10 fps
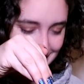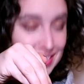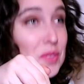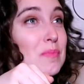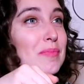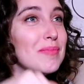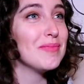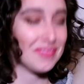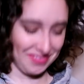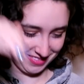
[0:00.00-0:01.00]
Nope.
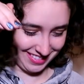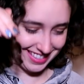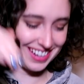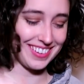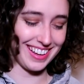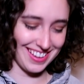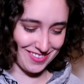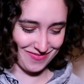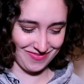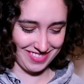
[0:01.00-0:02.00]
There we go.
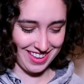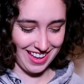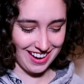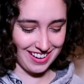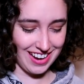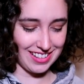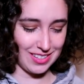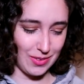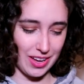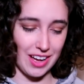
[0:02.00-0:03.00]
All right,
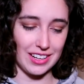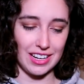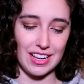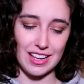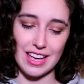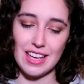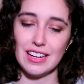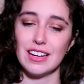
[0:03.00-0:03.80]
so we got it in.